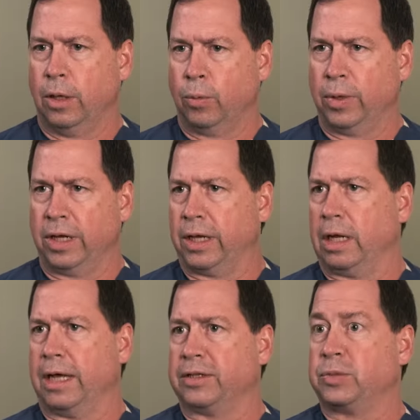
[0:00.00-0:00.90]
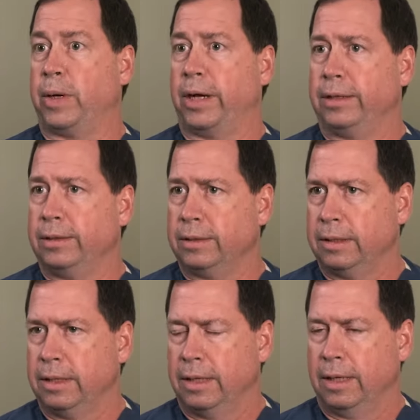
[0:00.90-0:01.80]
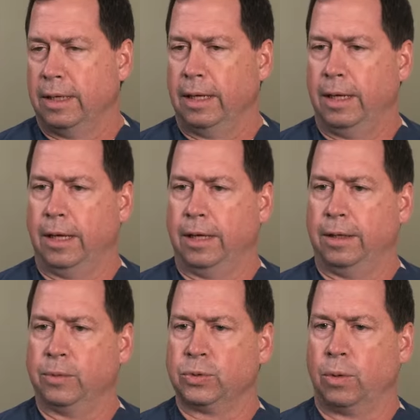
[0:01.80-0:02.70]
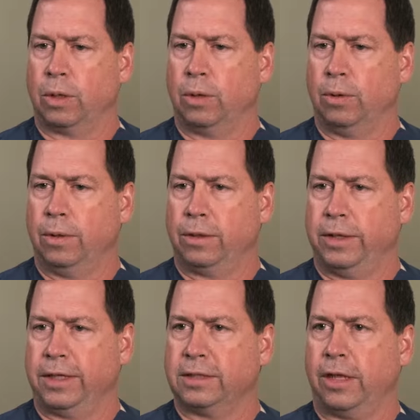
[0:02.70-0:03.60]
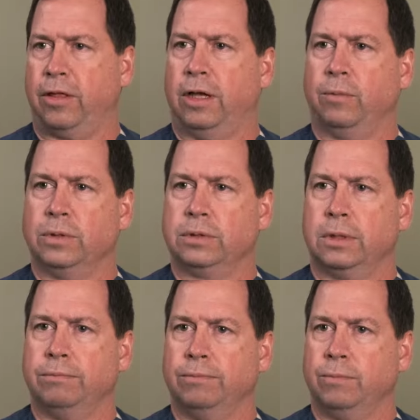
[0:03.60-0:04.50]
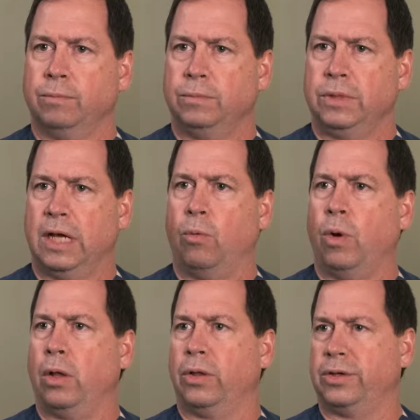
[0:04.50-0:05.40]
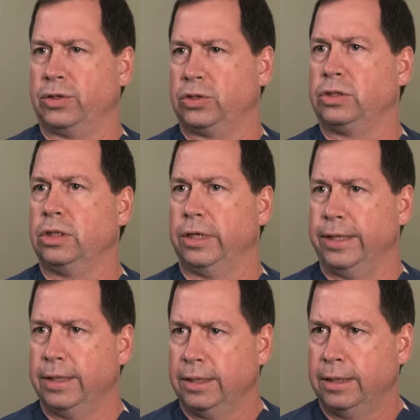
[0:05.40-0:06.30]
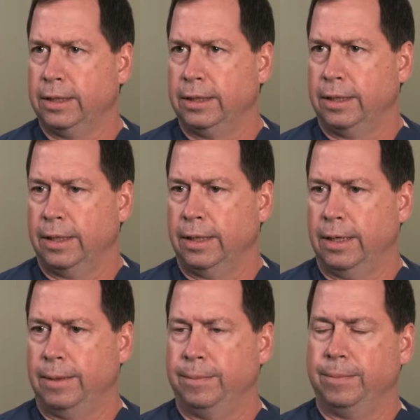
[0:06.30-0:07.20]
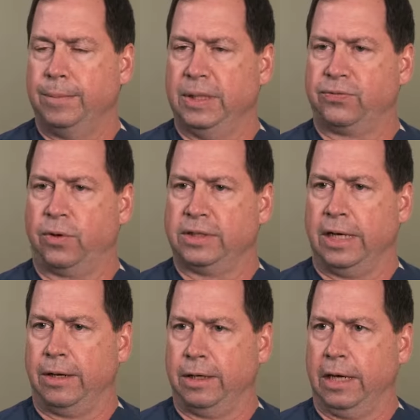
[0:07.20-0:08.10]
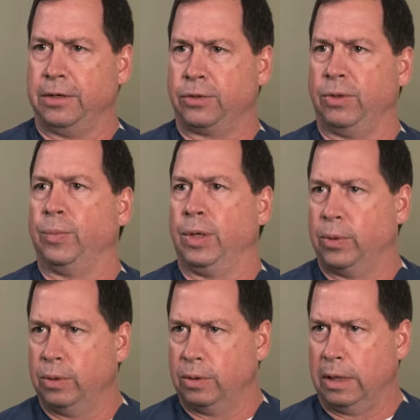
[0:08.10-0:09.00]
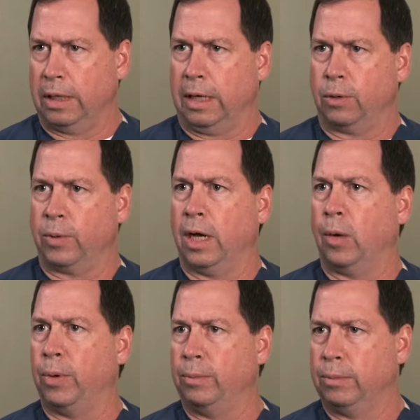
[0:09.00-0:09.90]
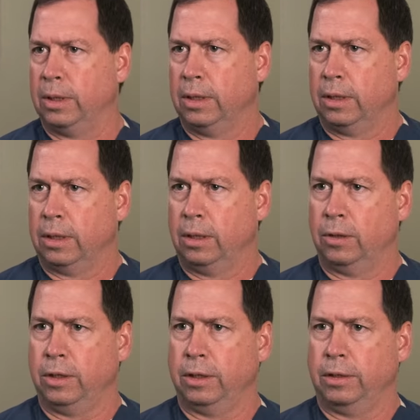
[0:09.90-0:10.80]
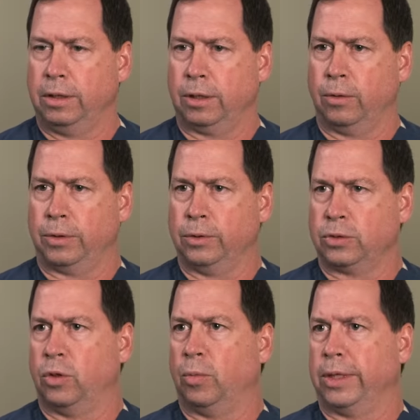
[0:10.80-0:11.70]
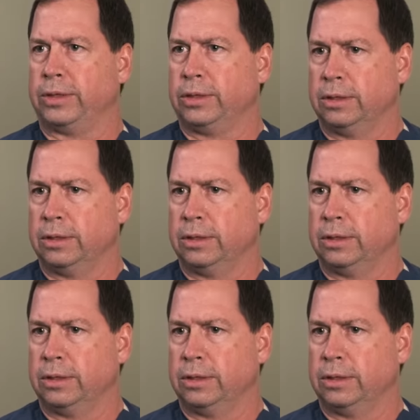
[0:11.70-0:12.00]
we didn't get a lot of spine. And it was one of the things I thought was not well understood as far as how do you treat people? How do we help them? You know, you can only do so much